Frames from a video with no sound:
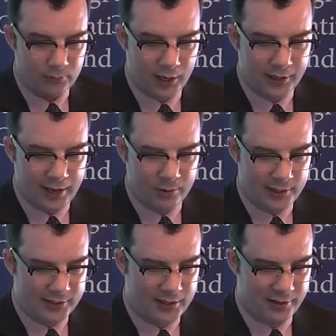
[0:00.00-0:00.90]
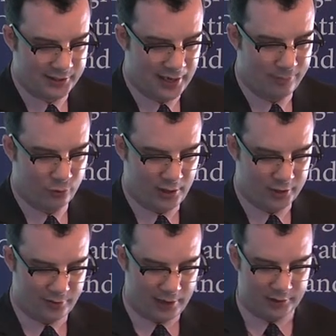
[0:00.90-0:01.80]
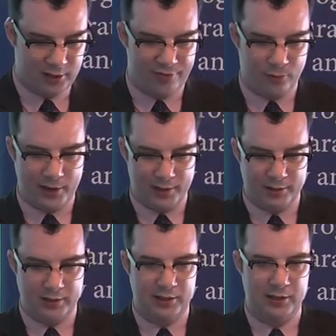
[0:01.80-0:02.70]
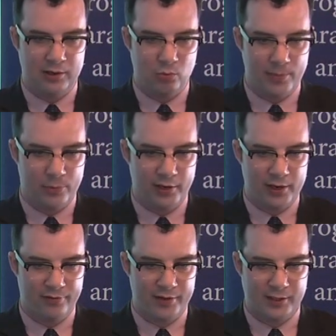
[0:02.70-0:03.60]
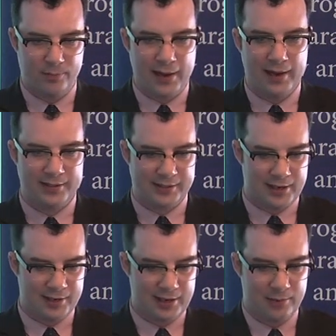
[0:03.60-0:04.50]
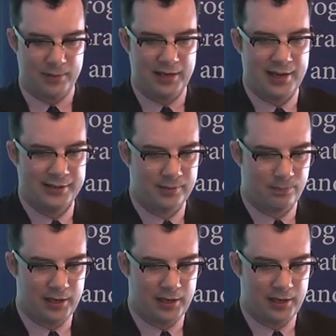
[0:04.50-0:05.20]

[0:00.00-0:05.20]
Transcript: Again, we see the same traceroute software. We put in visitpalestine.ps, it